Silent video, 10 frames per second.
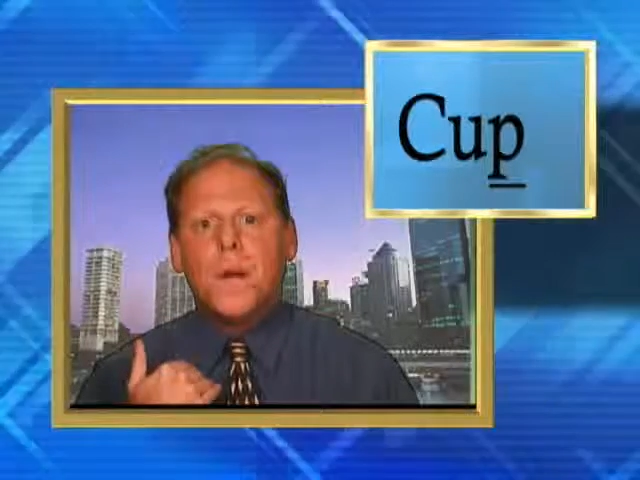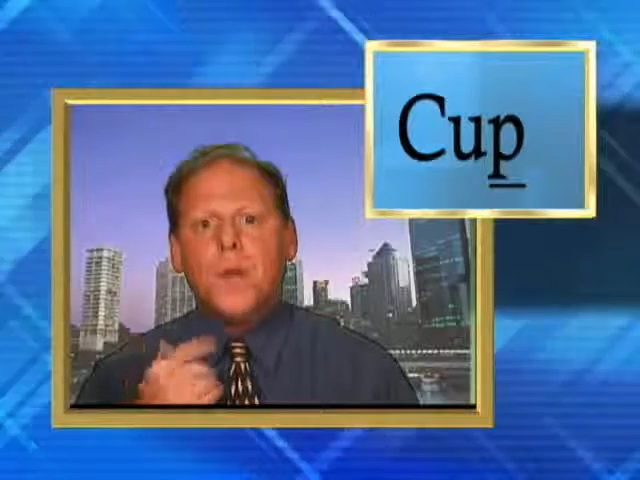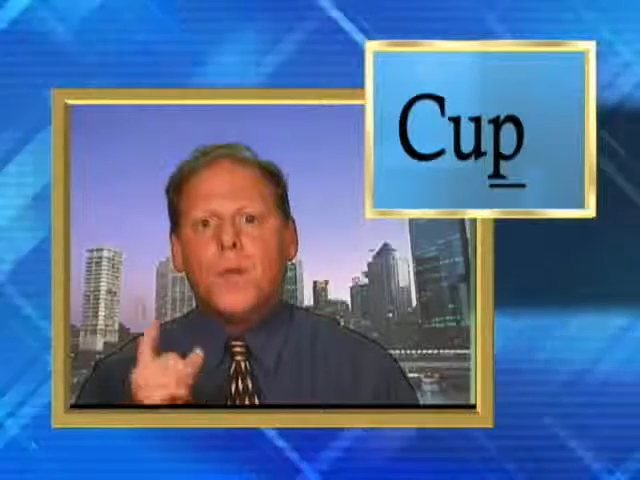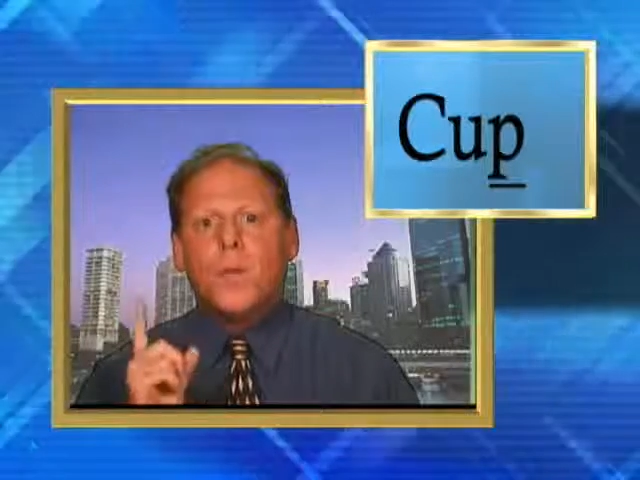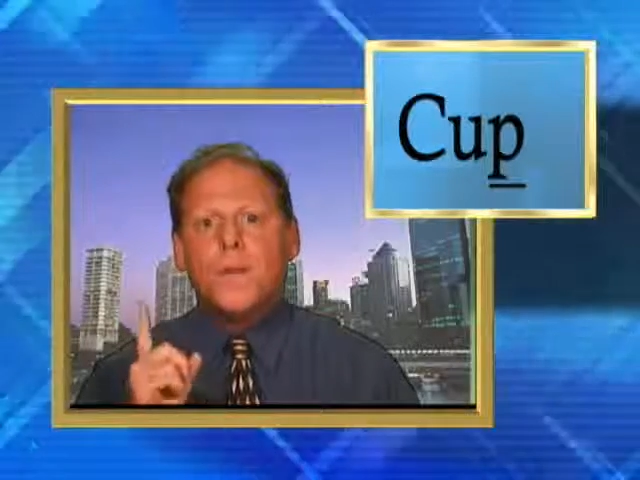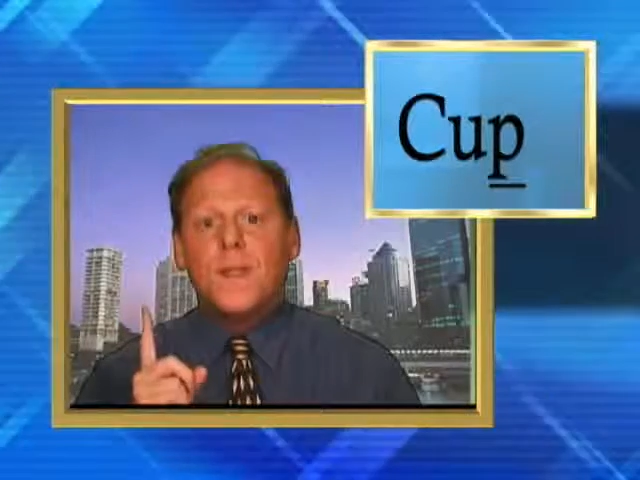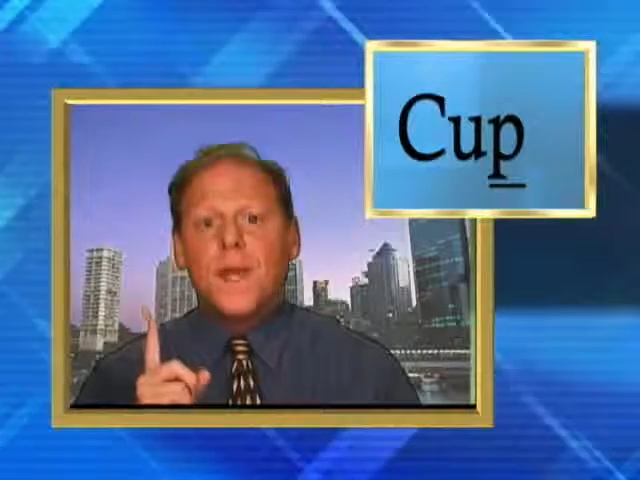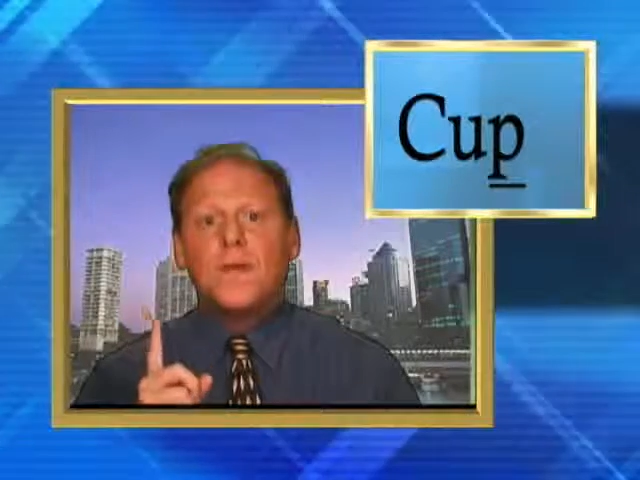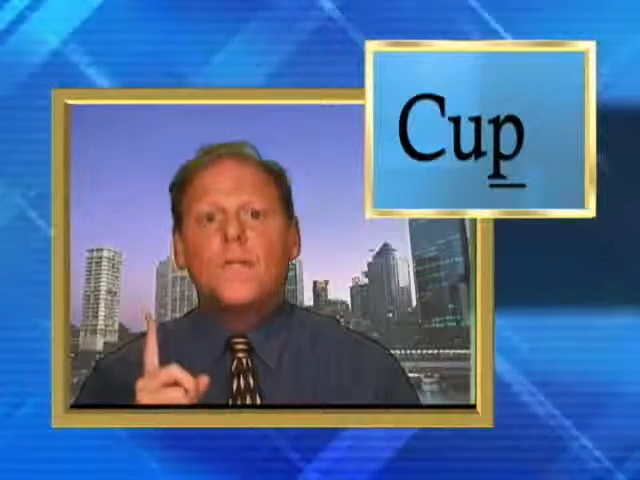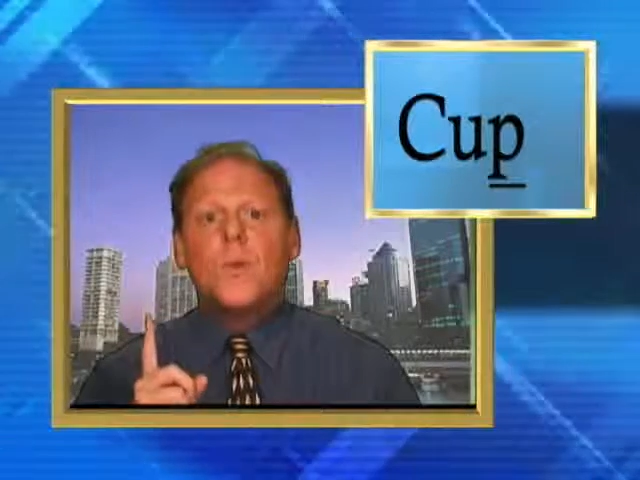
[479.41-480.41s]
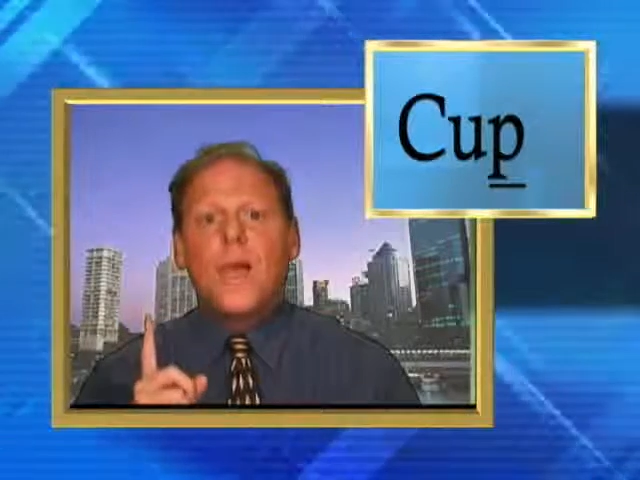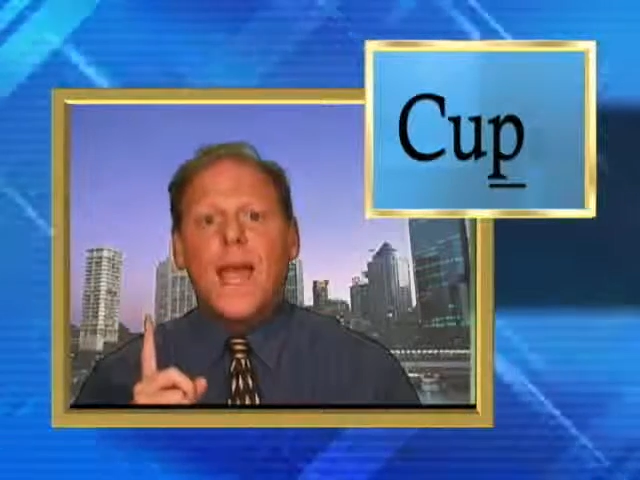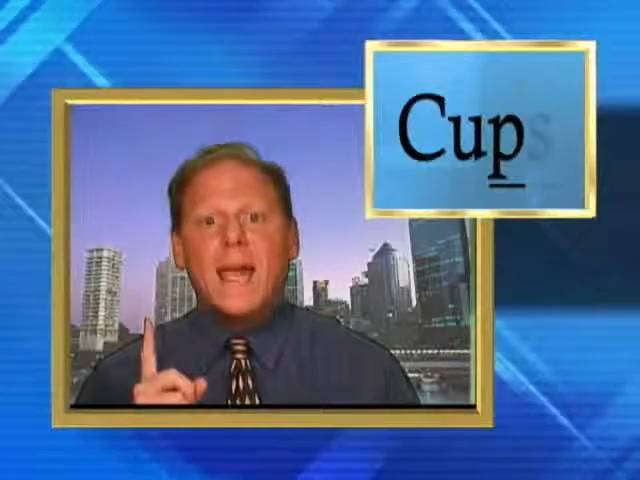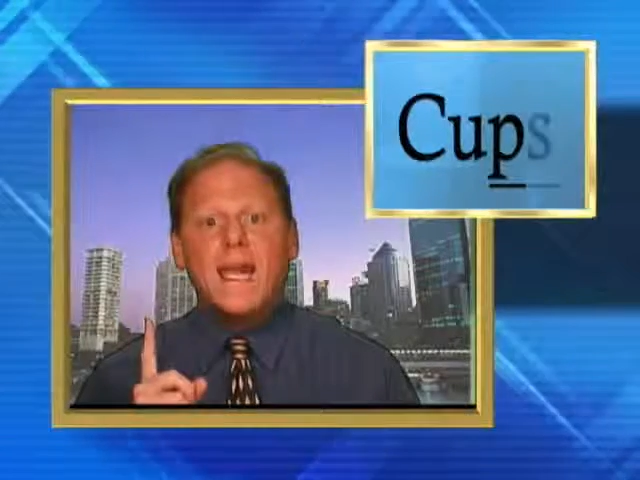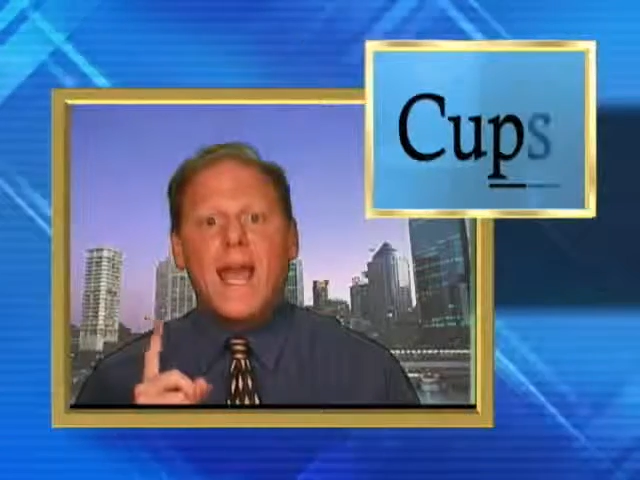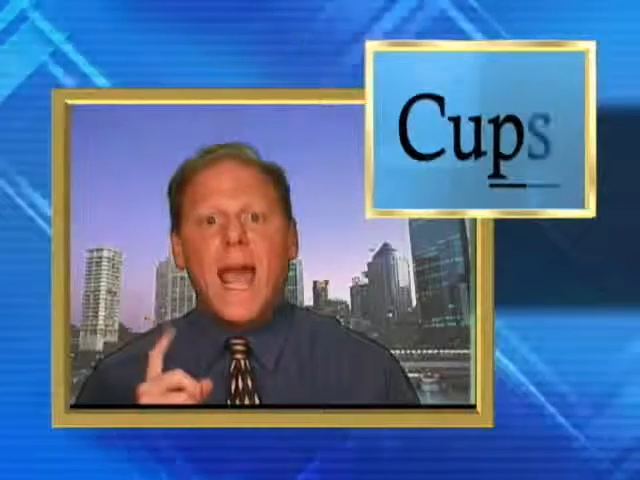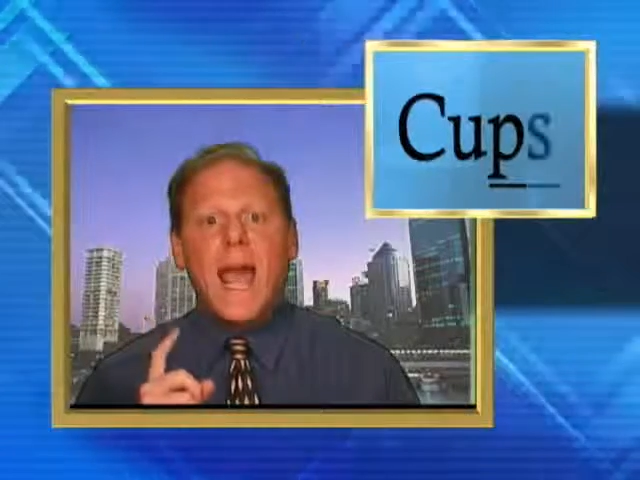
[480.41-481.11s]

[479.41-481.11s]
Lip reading: p. Well then if you add